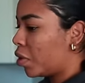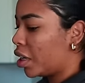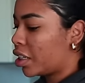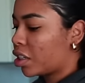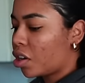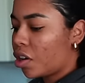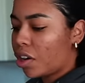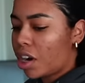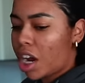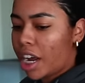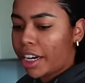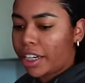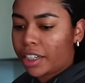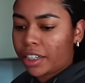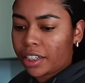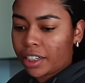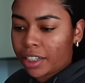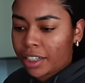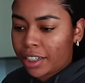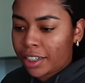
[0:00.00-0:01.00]
What's going on?
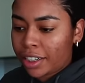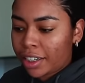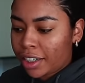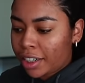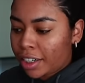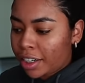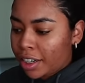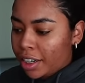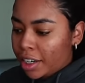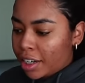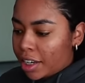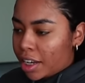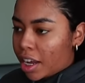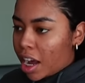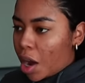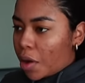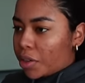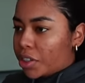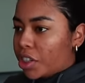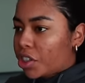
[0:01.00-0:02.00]

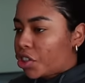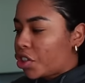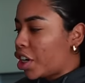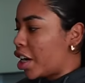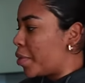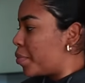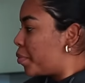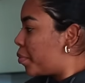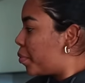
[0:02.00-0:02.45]
How was your trip?